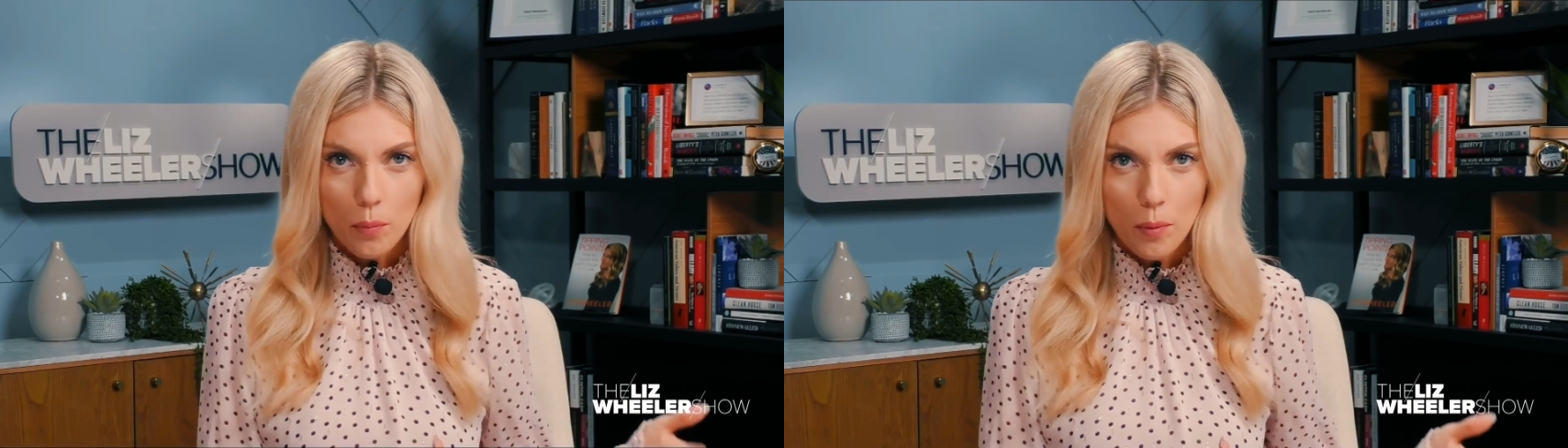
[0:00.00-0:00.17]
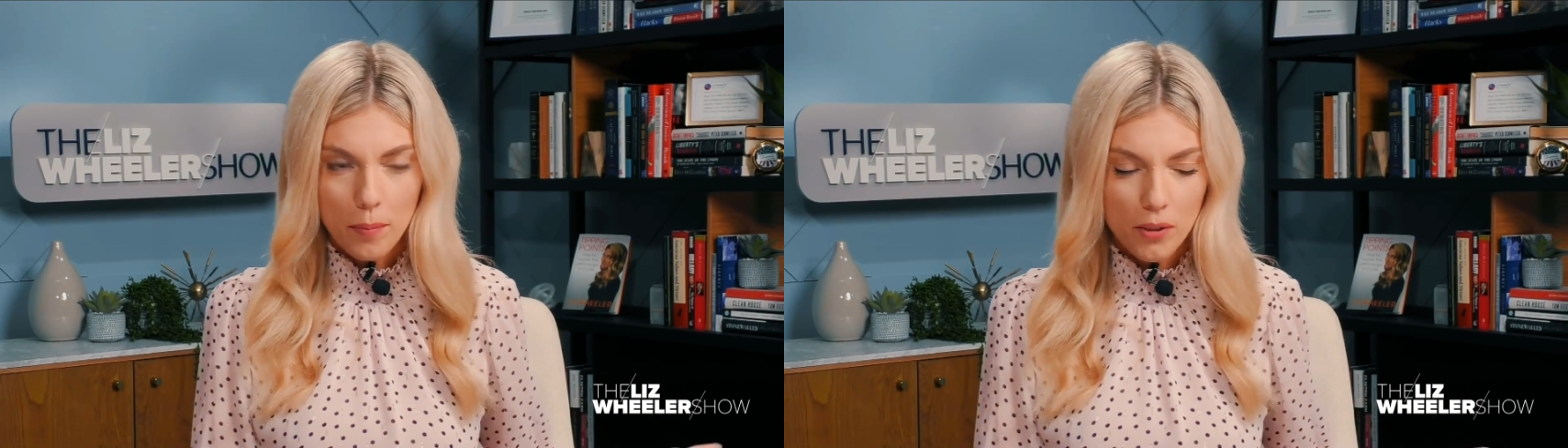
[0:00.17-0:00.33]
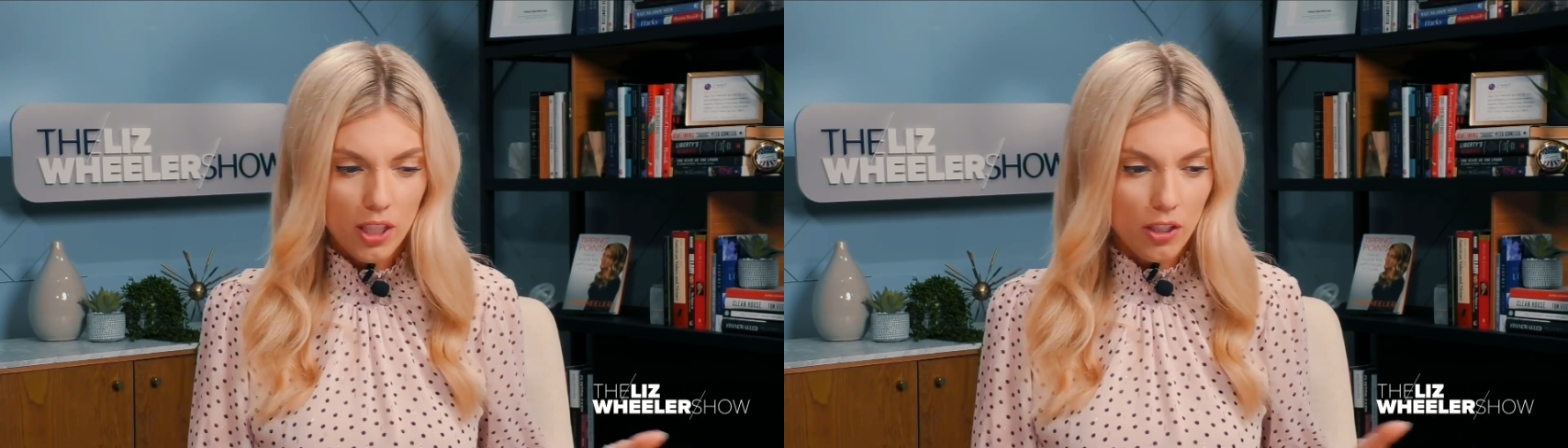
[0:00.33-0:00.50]
but
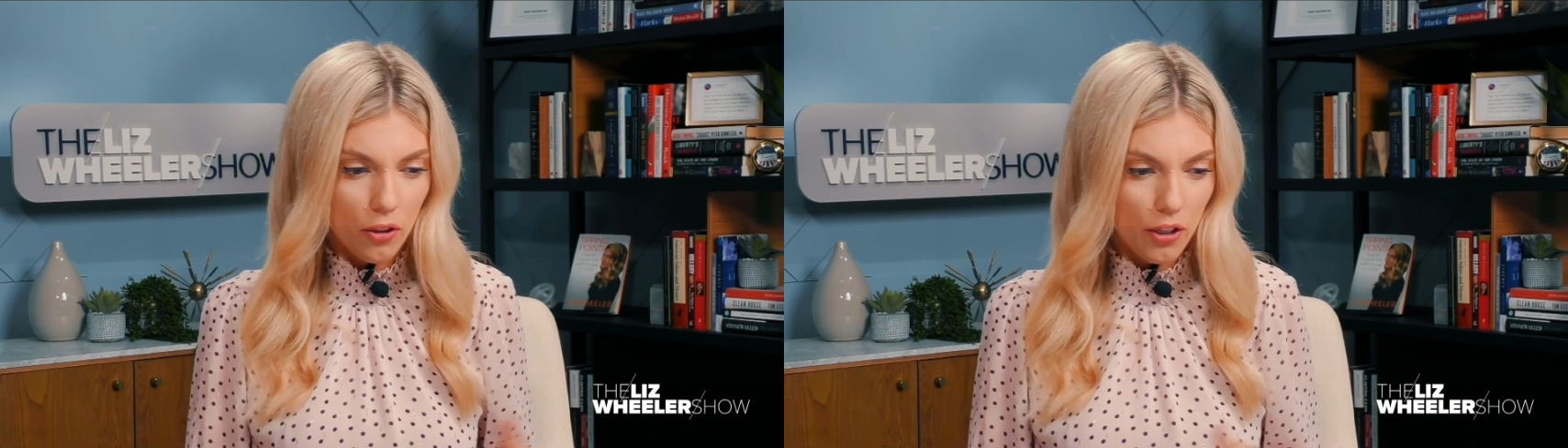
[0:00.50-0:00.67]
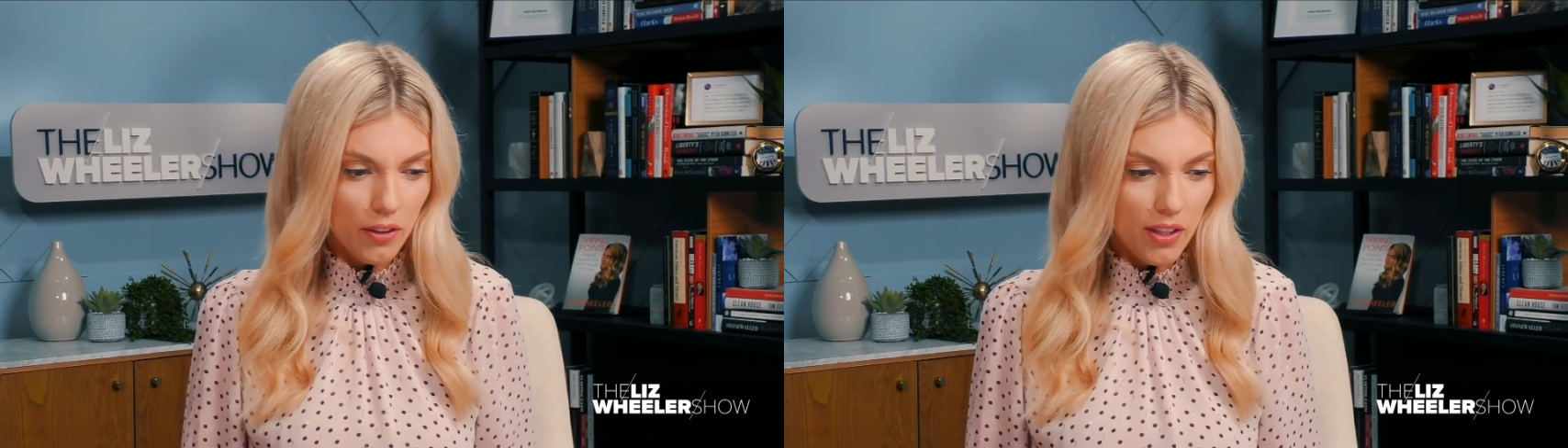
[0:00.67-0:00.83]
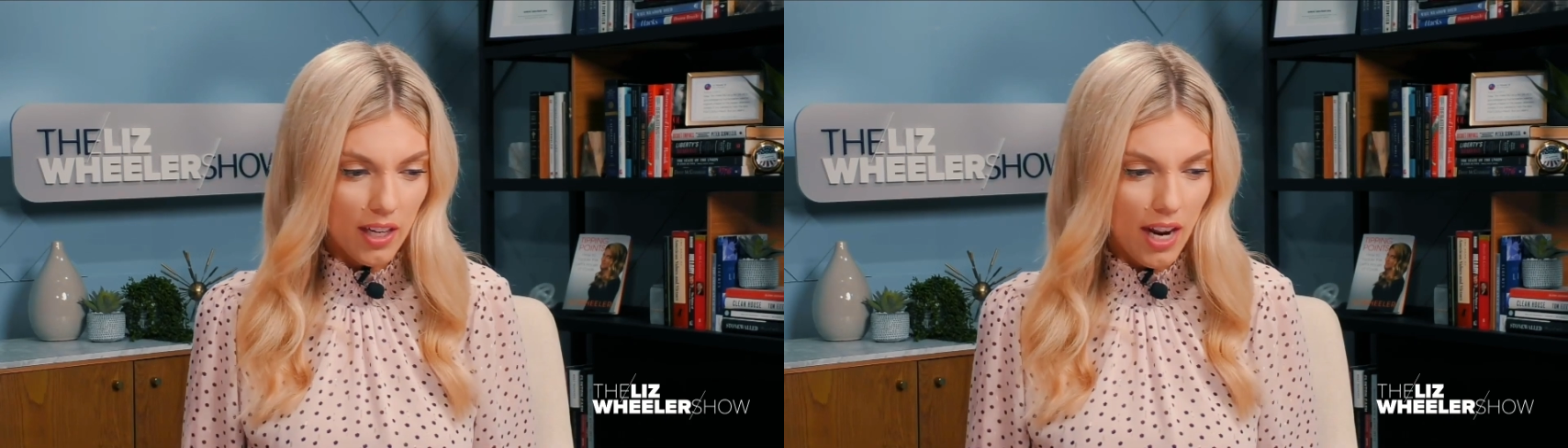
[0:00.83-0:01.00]
particularly in
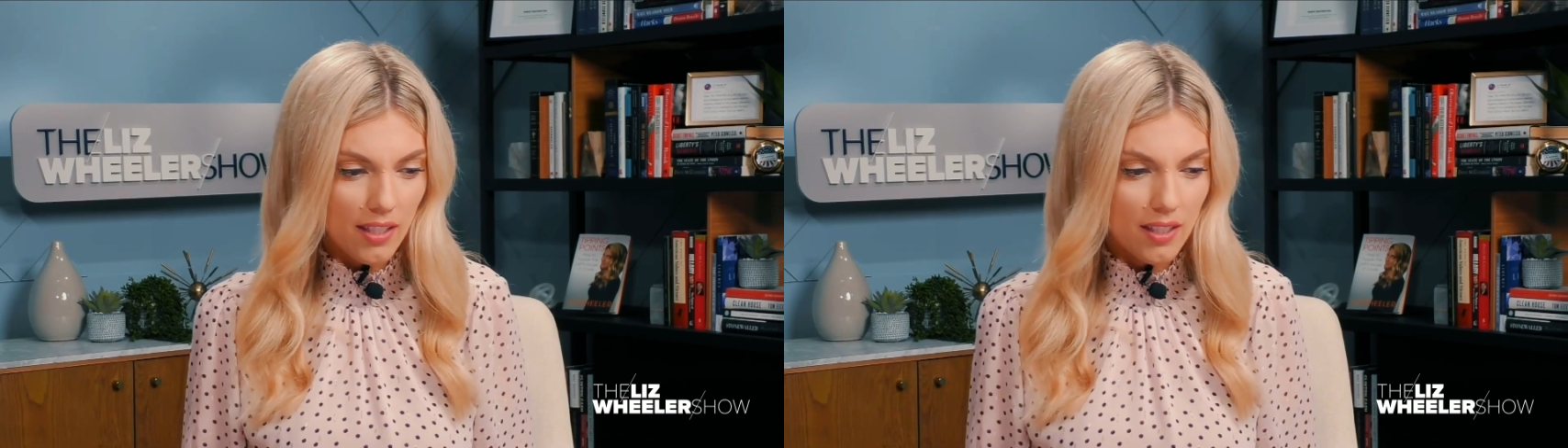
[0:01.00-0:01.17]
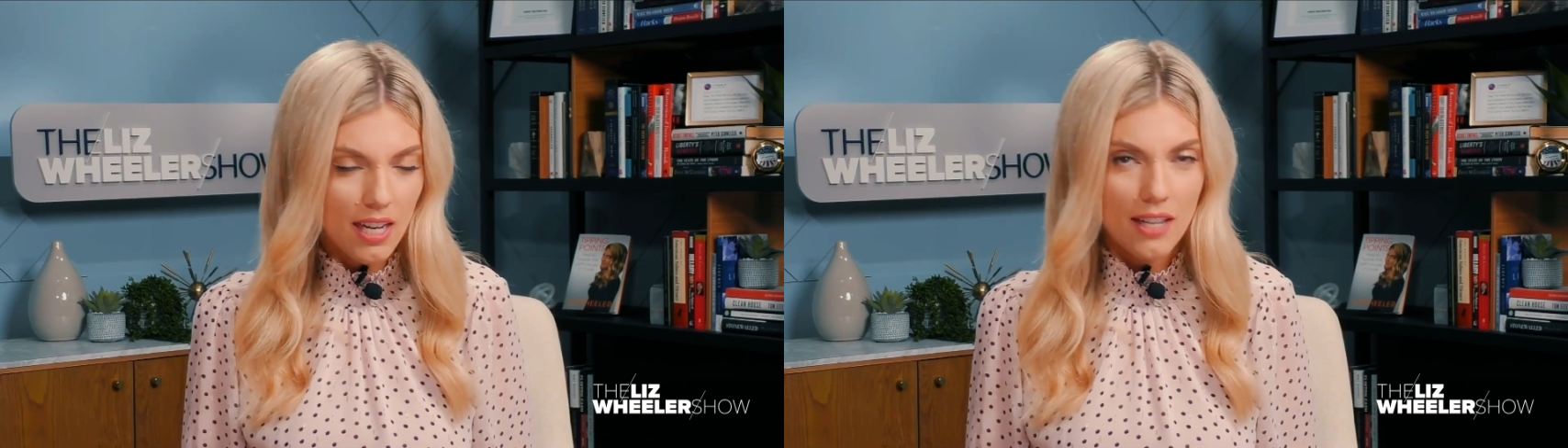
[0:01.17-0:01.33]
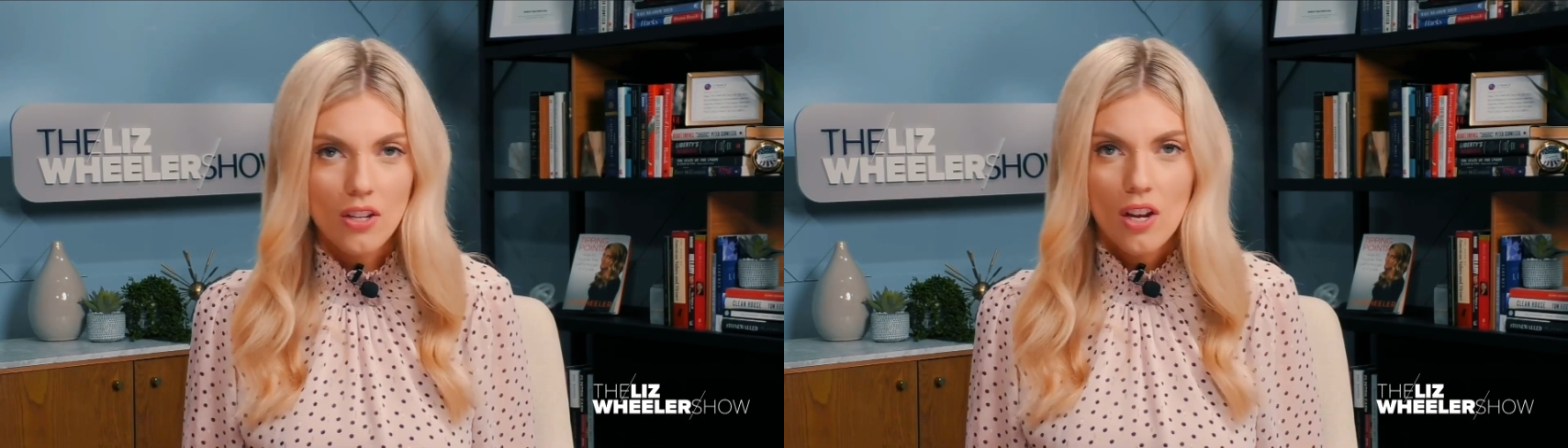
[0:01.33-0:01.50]
the United
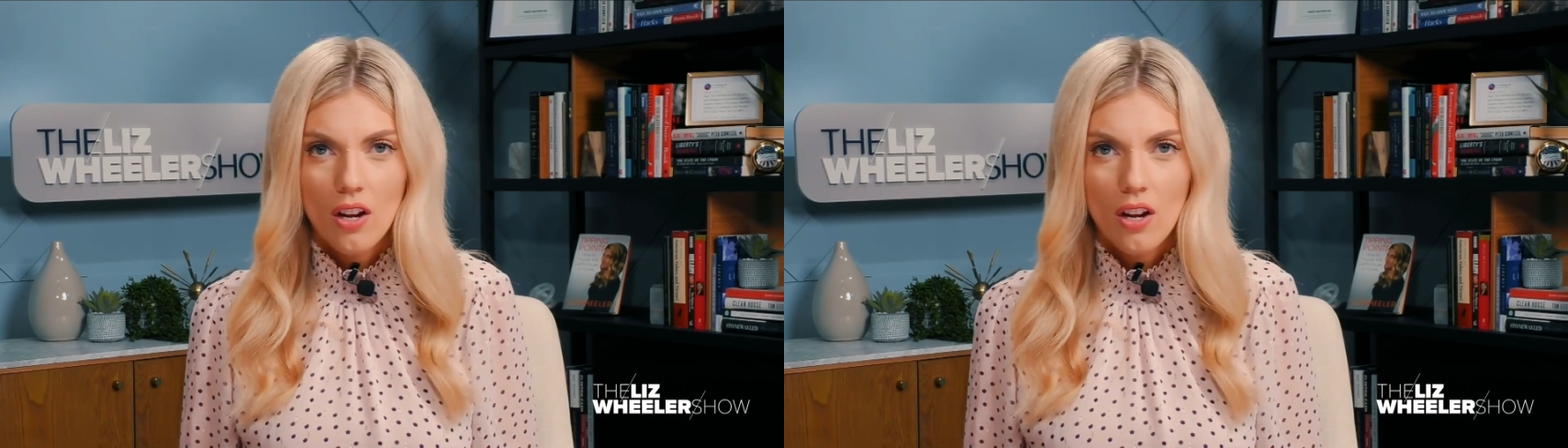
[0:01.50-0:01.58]
States,